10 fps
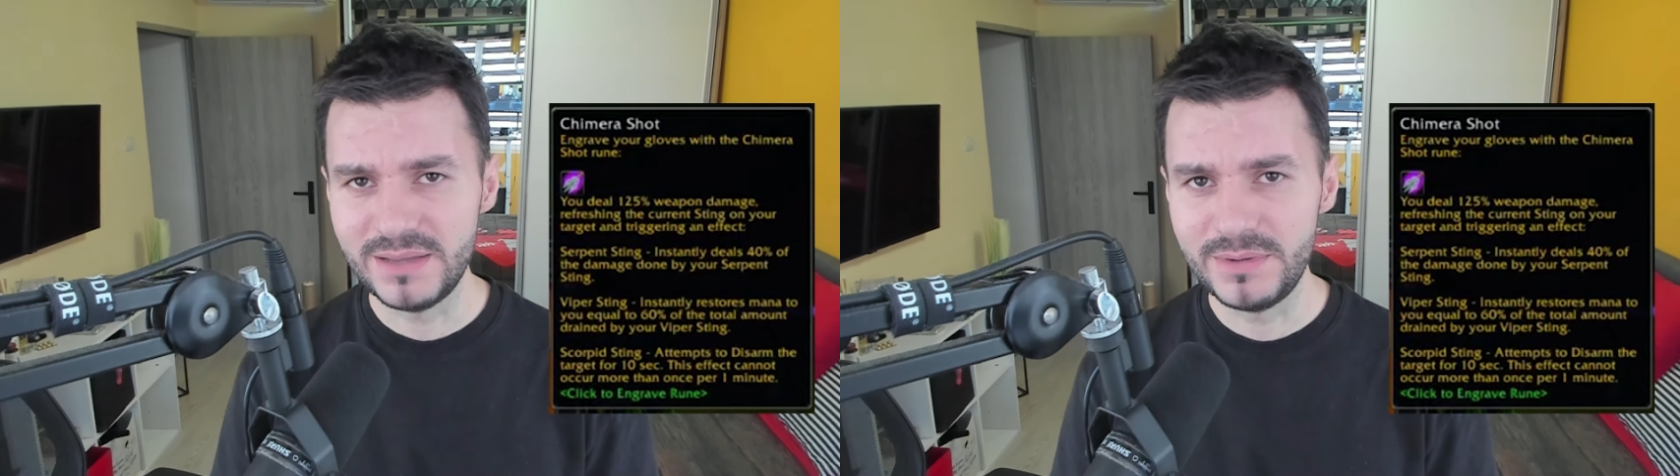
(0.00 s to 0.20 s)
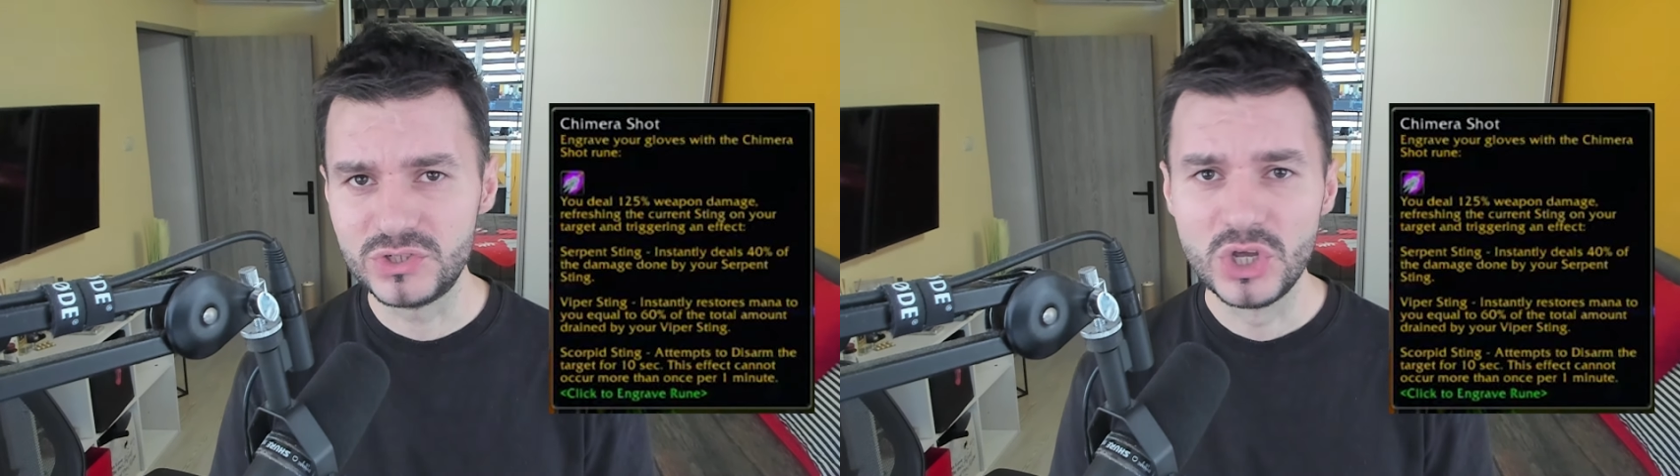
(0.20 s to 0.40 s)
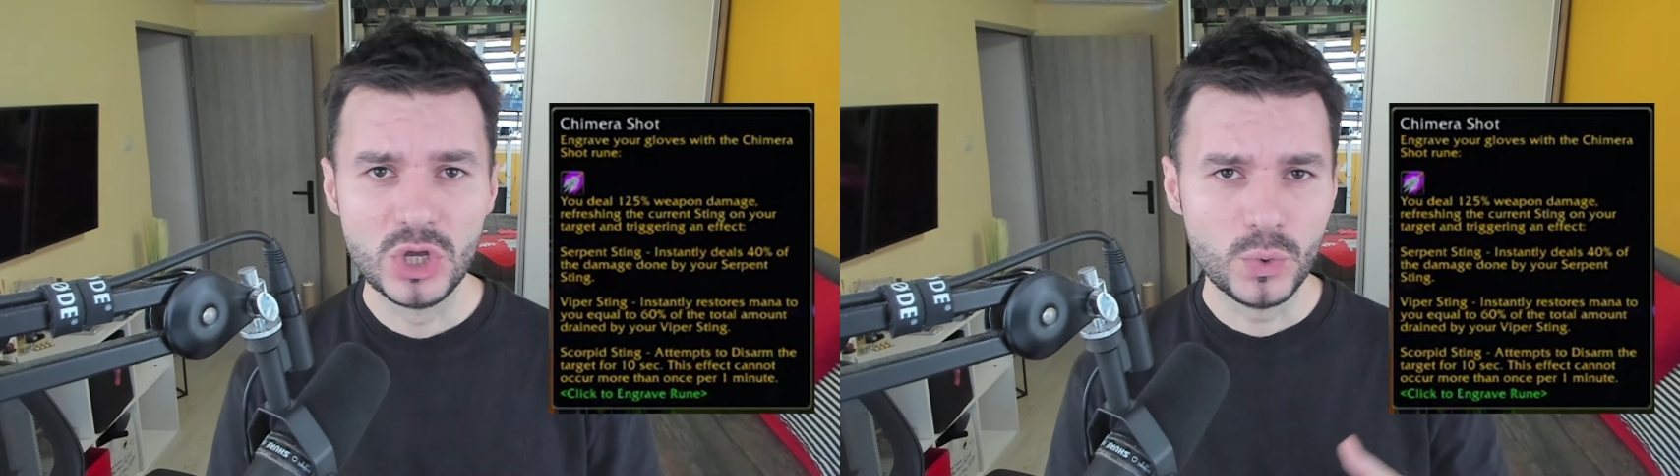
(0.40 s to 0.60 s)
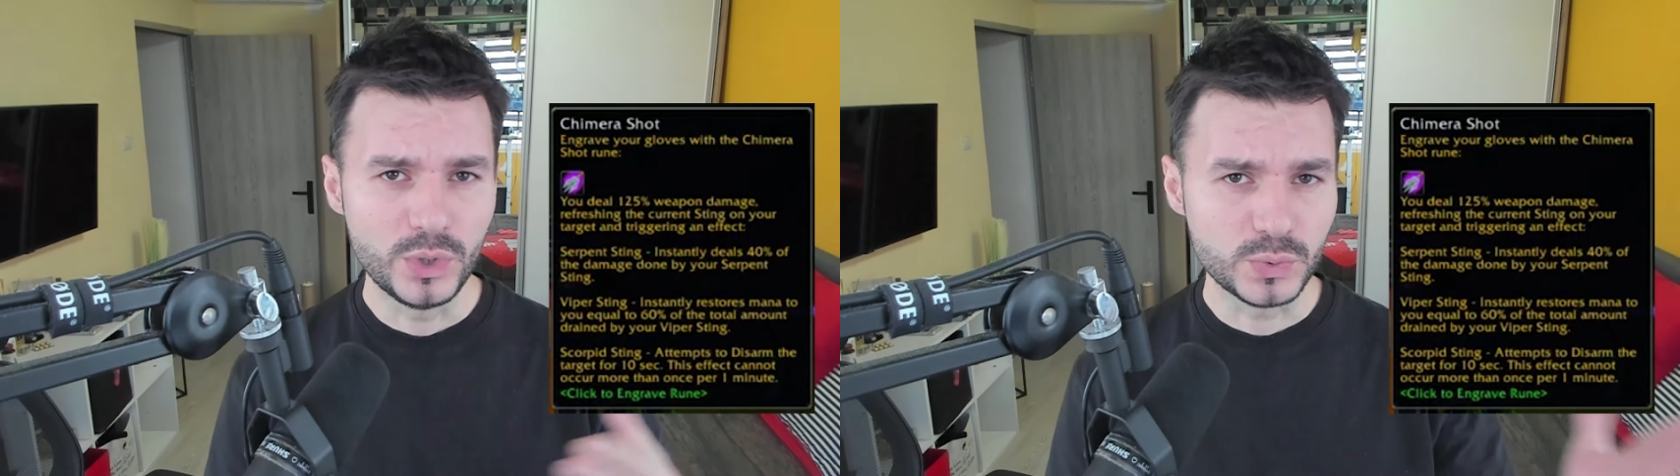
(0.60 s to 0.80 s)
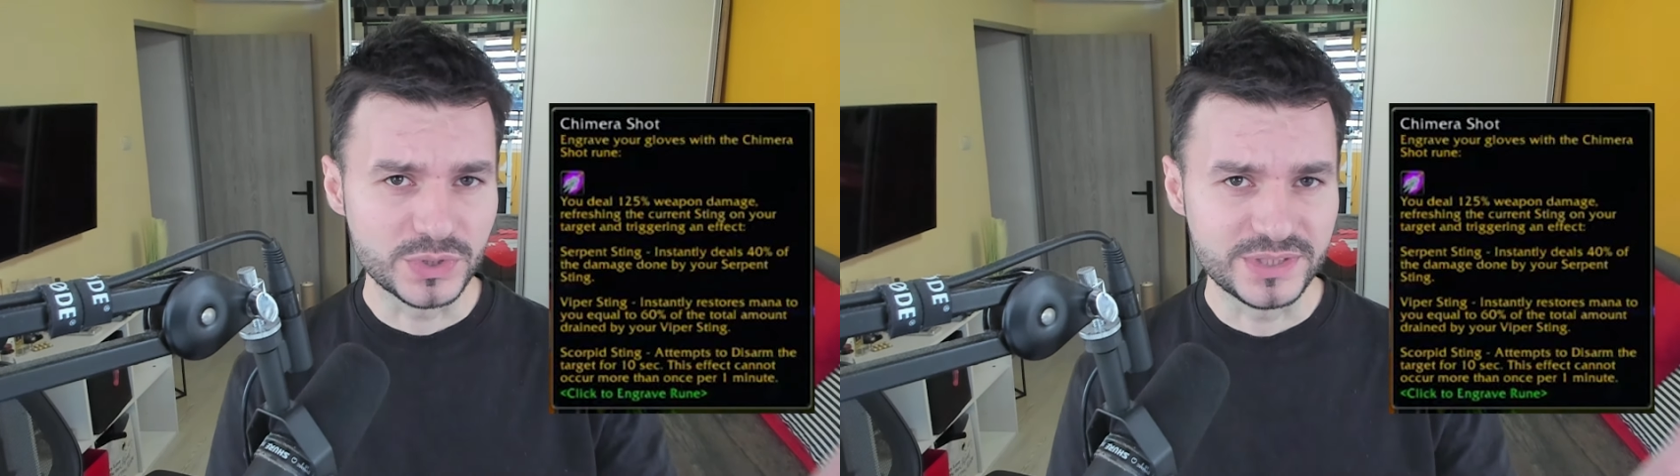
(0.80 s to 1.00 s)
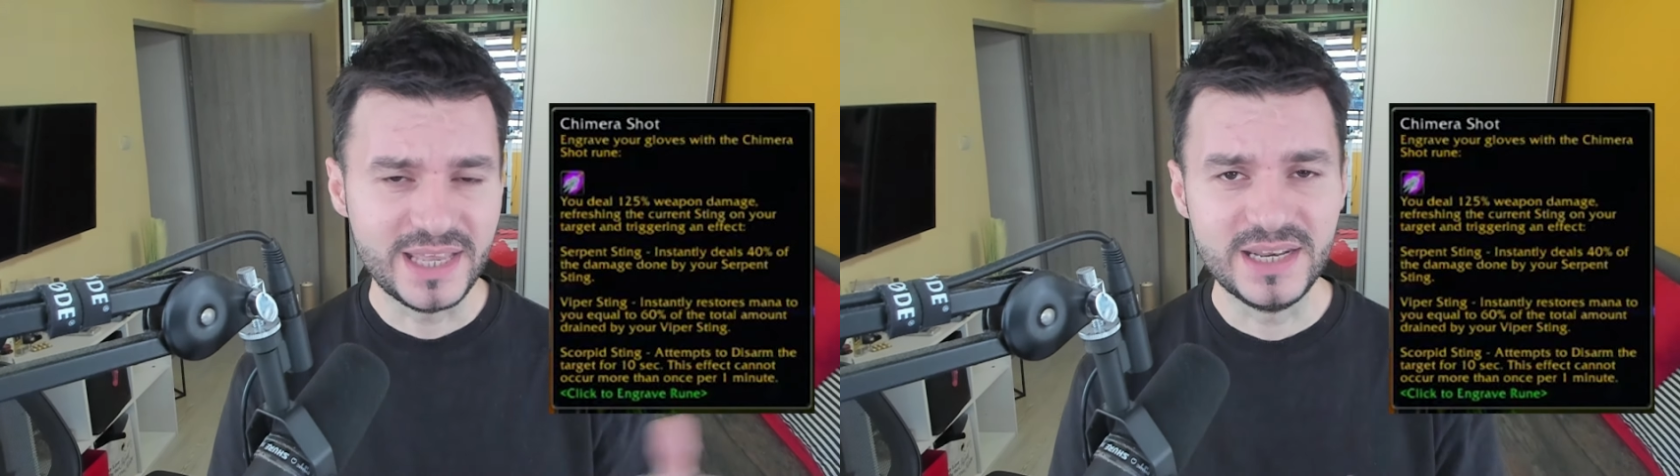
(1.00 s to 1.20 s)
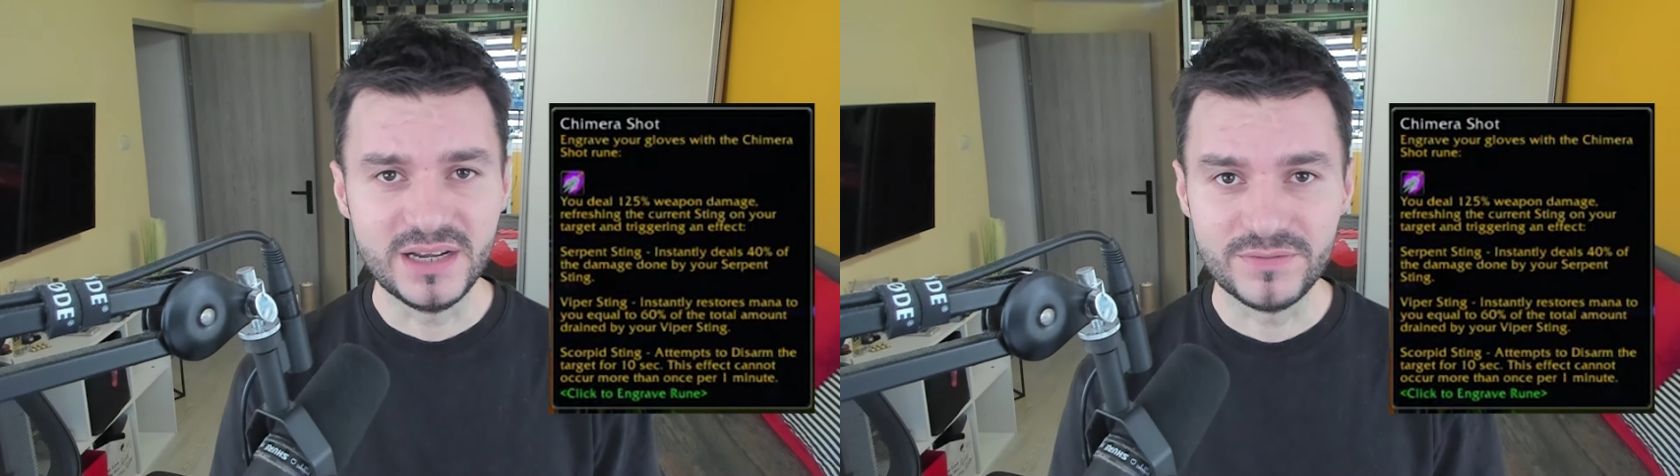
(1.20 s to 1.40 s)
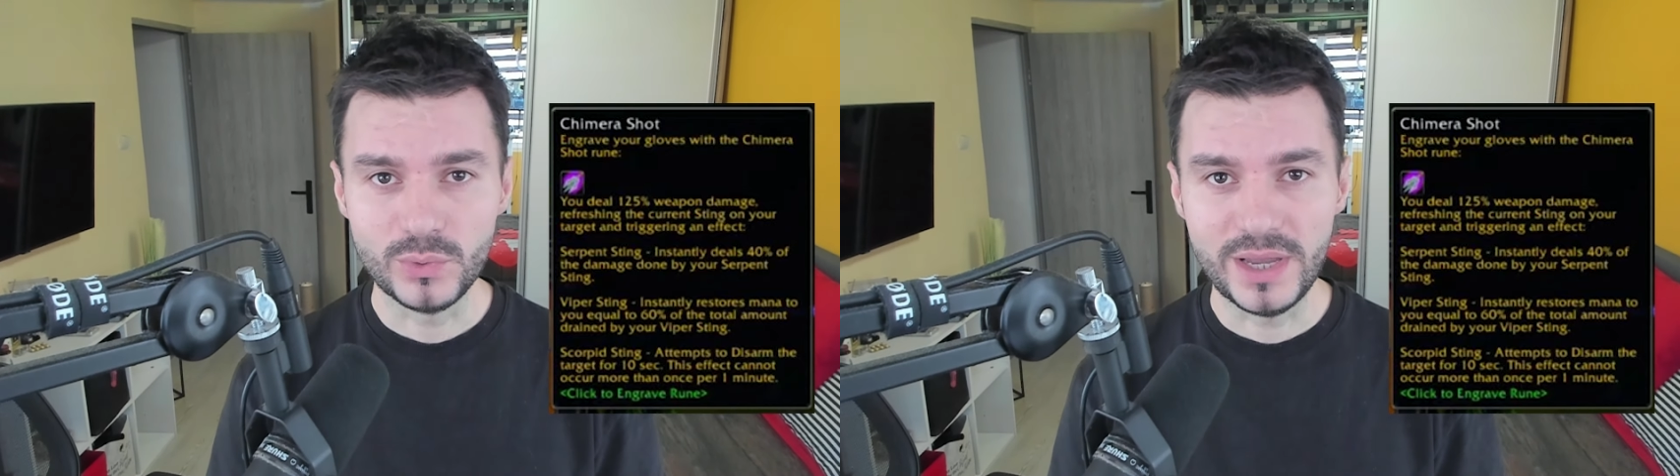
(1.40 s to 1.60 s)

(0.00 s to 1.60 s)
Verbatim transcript: damage, which was then nerfed to